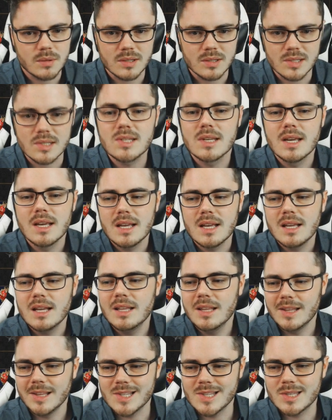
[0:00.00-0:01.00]
because
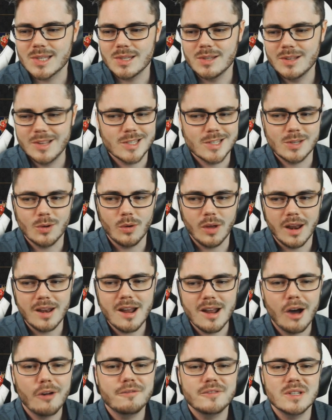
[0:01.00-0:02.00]
there's
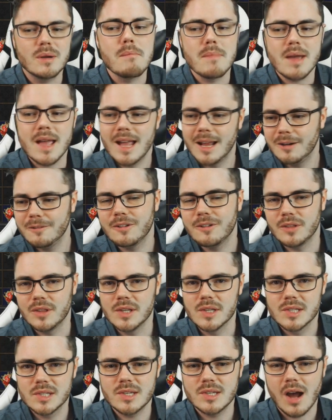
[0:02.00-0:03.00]
enough demand for
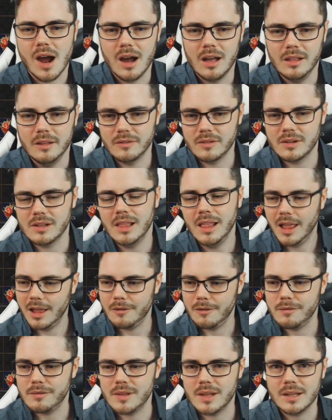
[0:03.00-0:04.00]
this style of
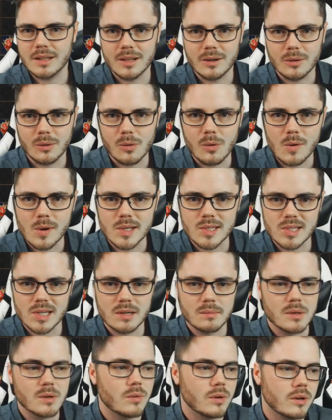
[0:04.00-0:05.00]
glove that they're always going
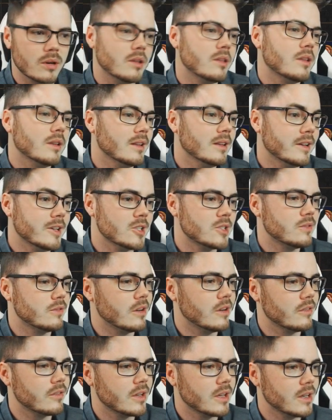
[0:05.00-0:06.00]
to be worth at least
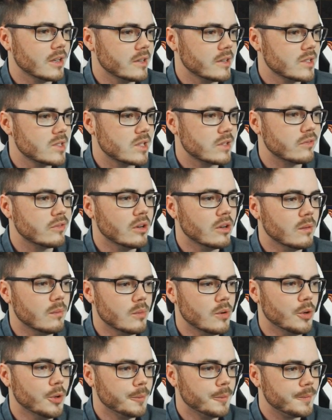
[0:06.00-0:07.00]
5 chaos, if not
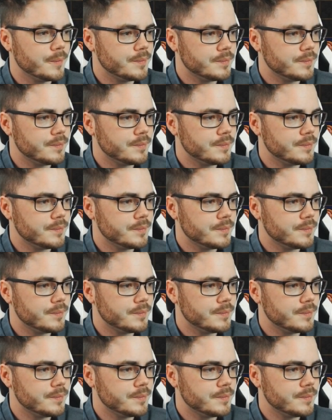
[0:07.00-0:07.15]
more.